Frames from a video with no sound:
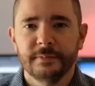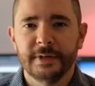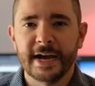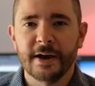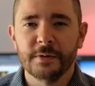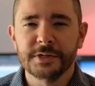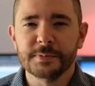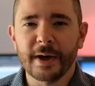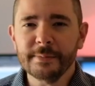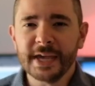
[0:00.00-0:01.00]
Now, does
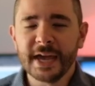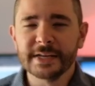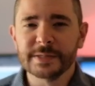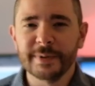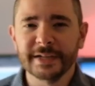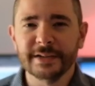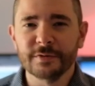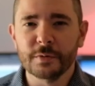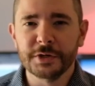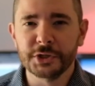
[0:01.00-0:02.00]
Bobcat expect
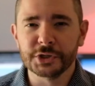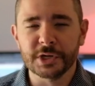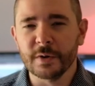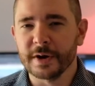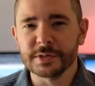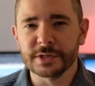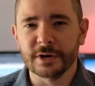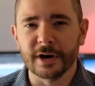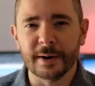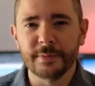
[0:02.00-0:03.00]
everyone to go out and
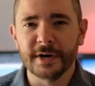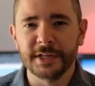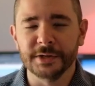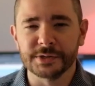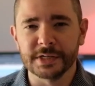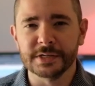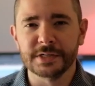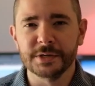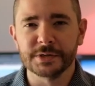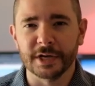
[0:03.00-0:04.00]
start operating their skid
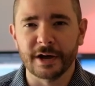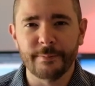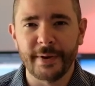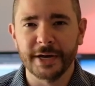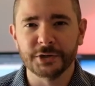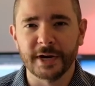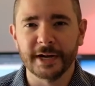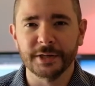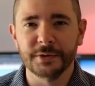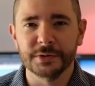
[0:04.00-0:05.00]
steers and compact
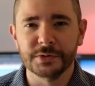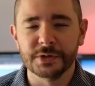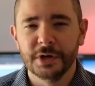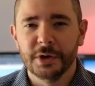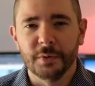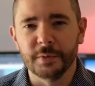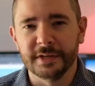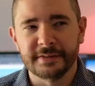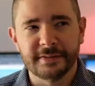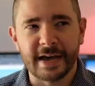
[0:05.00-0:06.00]
track loaders
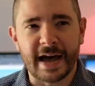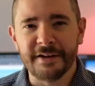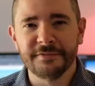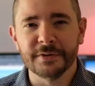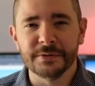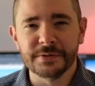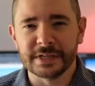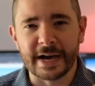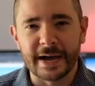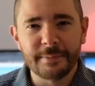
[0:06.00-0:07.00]
with iPhones
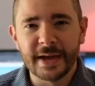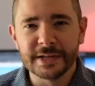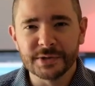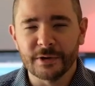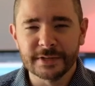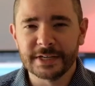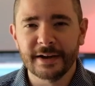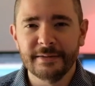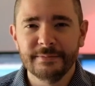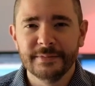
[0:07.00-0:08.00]
and iPads all the
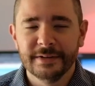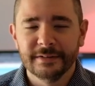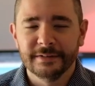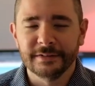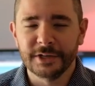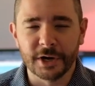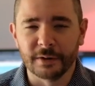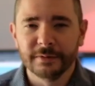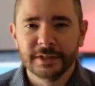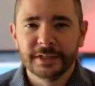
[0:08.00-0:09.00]
time?
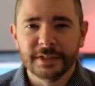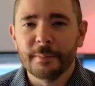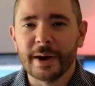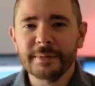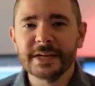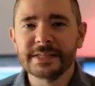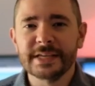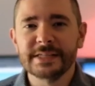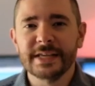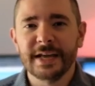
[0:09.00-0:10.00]
No. Bobcat
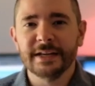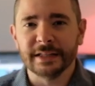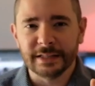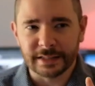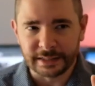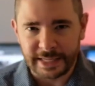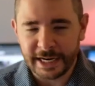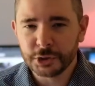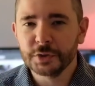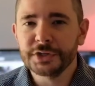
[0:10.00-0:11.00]
says that,
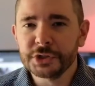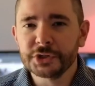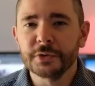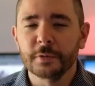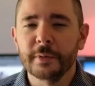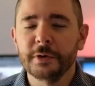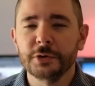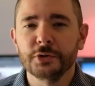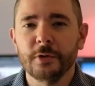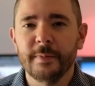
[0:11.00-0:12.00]
like traditional remote
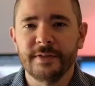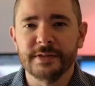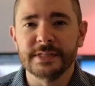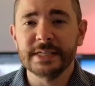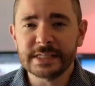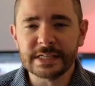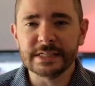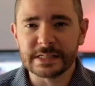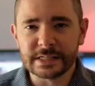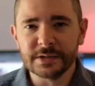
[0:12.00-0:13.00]
control methods, this
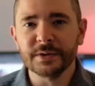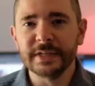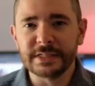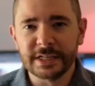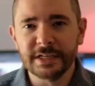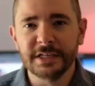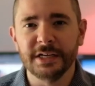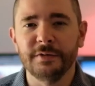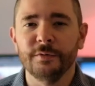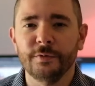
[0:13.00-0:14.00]
is still
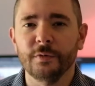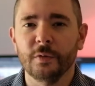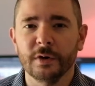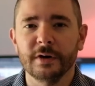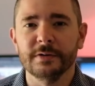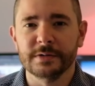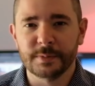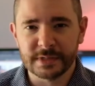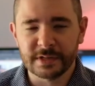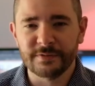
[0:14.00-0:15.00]
intended for
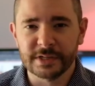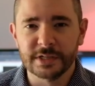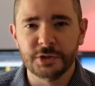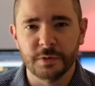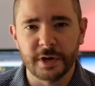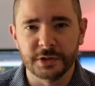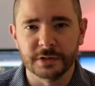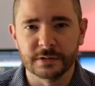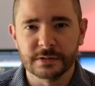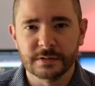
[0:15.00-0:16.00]
specific
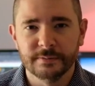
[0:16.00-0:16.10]
situations.